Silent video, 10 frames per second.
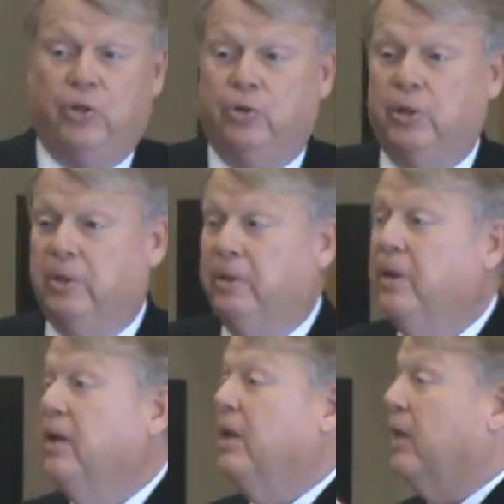
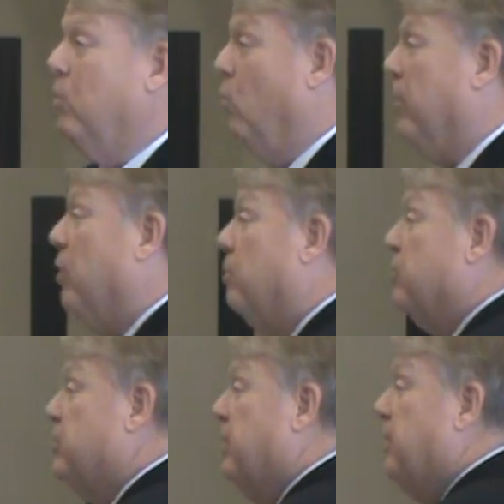Union, and a
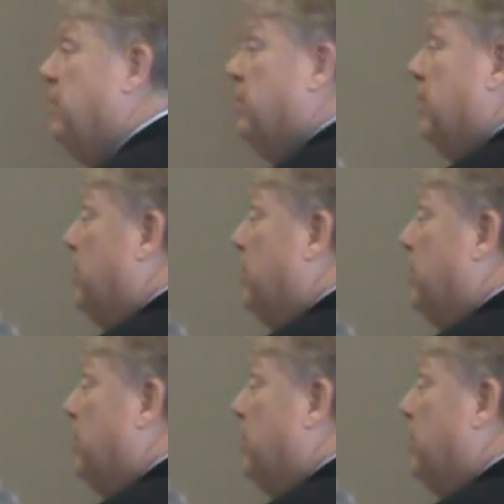100%